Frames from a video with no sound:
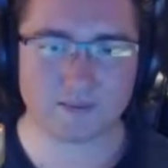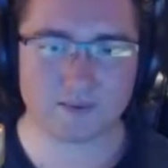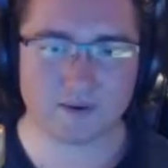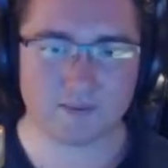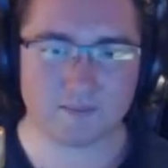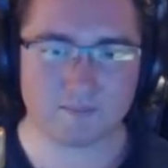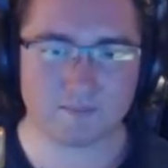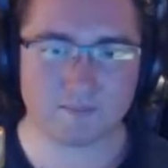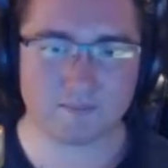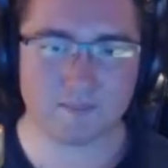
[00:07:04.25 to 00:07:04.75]
Oh
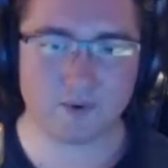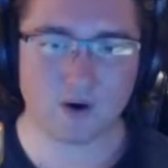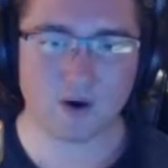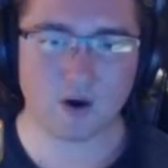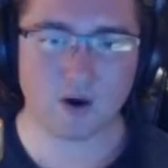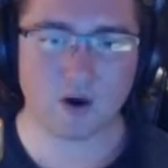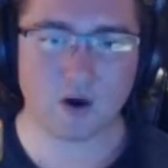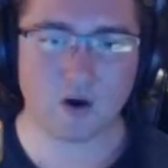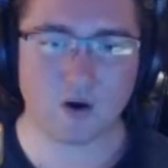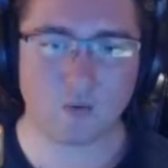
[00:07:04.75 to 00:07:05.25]
God.
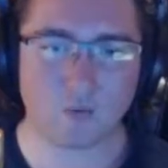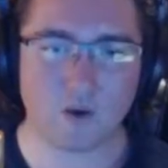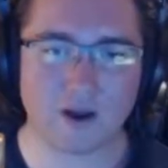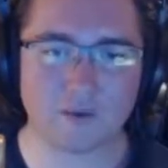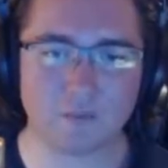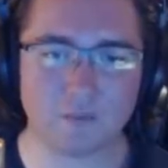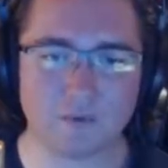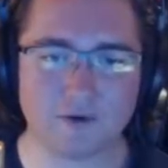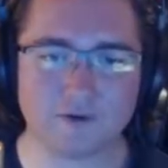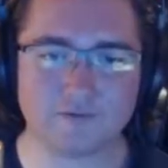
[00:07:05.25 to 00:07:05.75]
Why
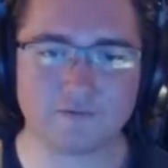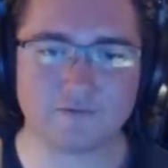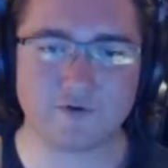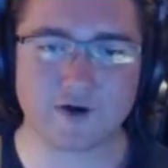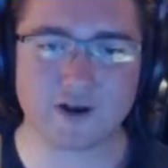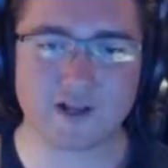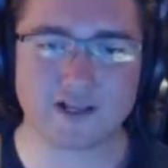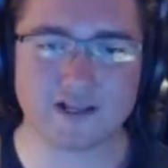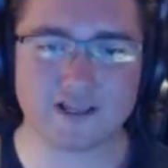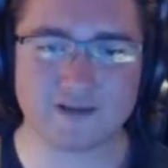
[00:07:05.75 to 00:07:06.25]
wouldn't it
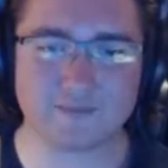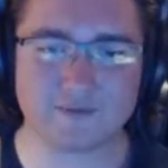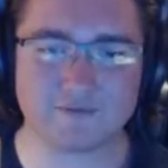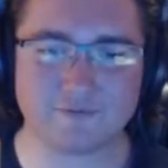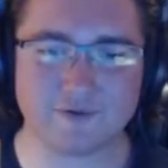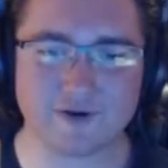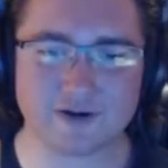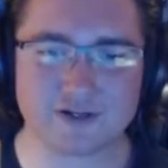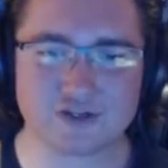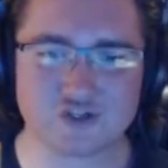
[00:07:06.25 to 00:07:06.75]
fucking let me
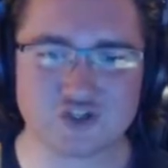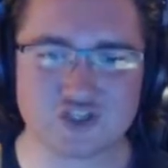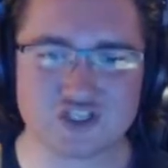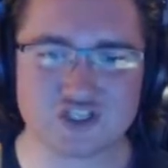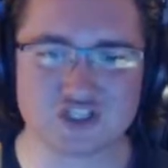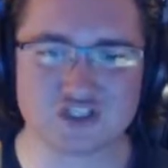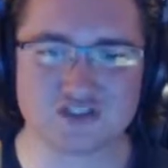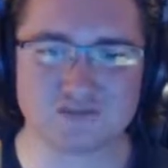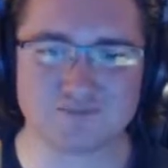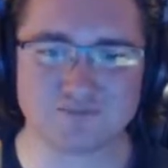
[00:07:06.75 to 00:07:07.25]
fucking
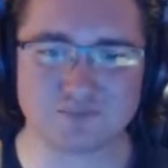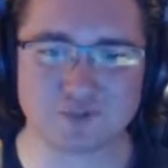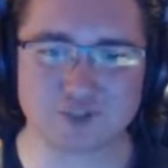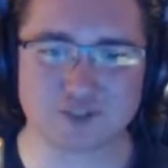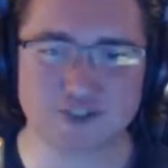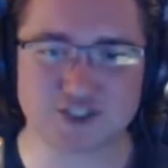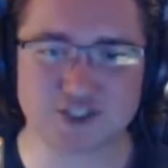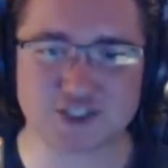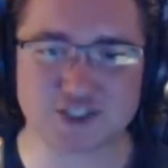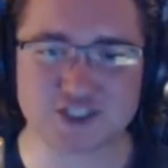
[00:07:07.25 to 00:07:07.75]
jump?
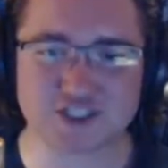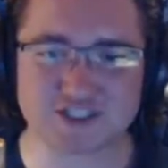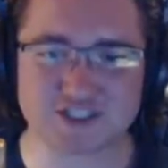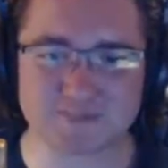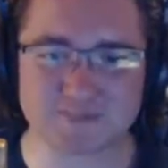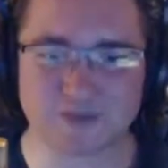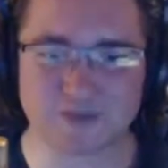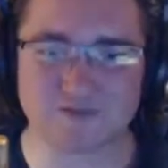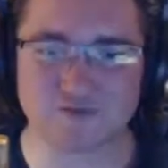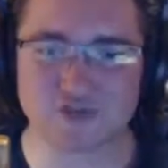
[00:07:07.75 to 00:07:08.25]
shit.
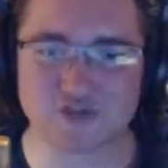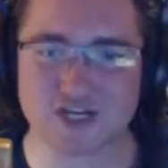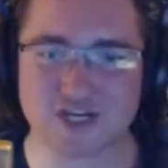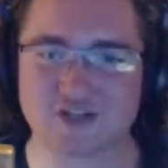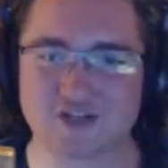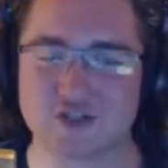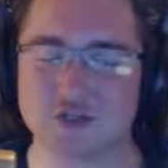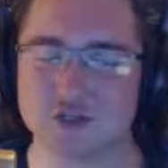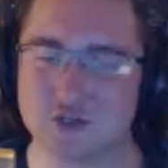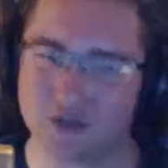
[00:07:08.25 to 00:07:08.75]
They've
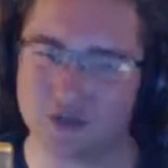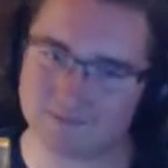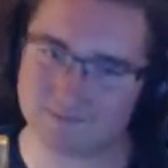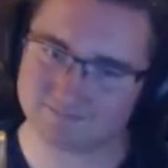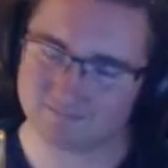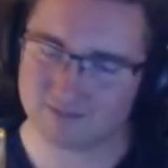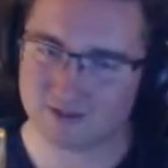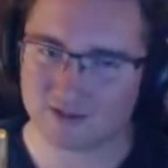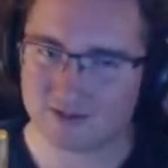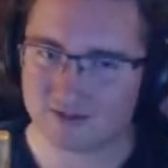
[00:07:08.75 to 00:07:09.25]
changed the jump.
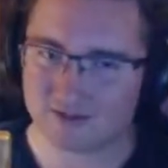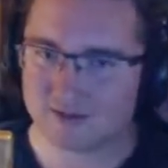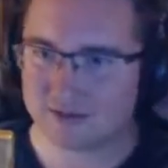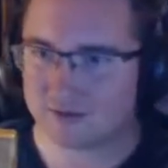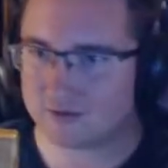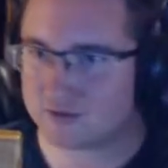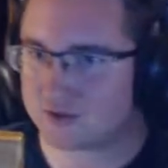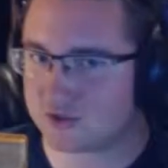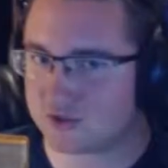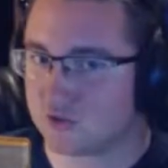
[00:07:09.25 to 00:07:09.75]

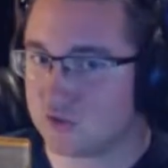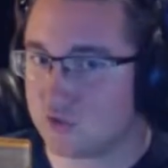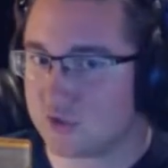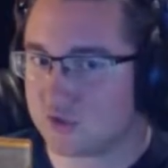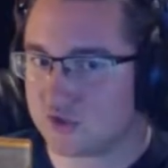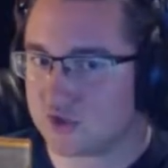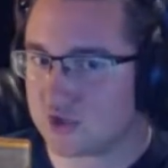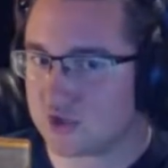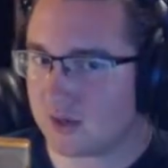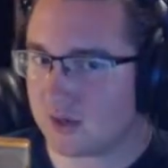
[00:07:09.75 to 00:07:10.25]
Used to you
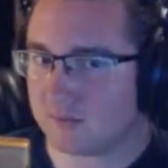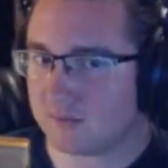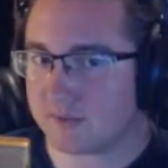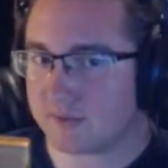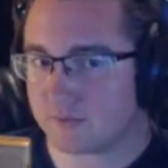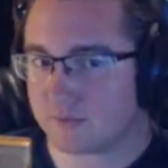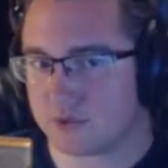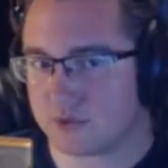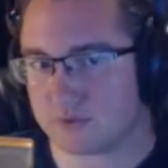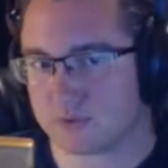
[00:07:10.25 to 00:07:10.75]
could jump
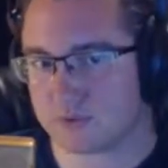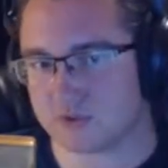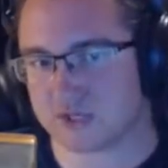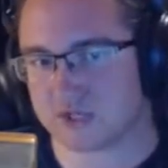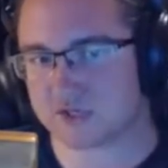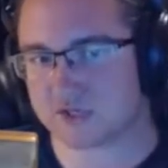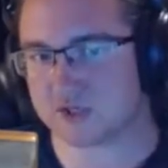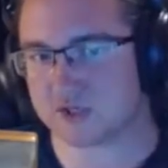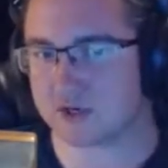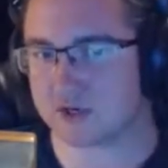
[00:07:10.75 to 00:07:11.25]
when you were
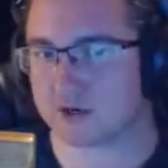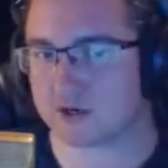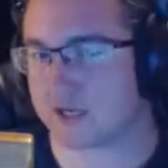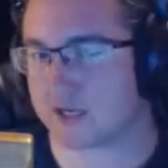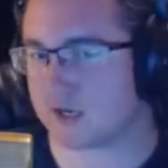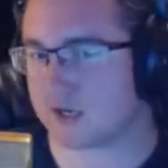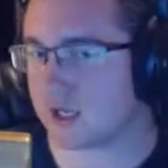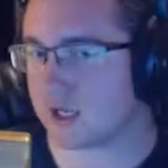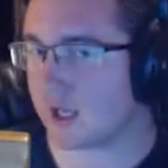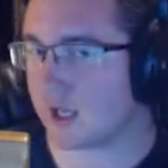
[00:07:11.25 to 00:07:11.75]
stationary. Now
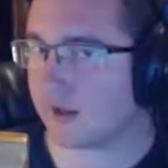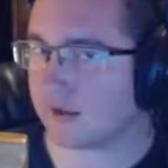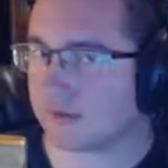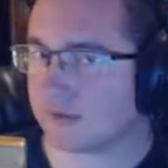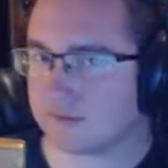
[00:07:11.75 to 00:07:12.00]
you can't.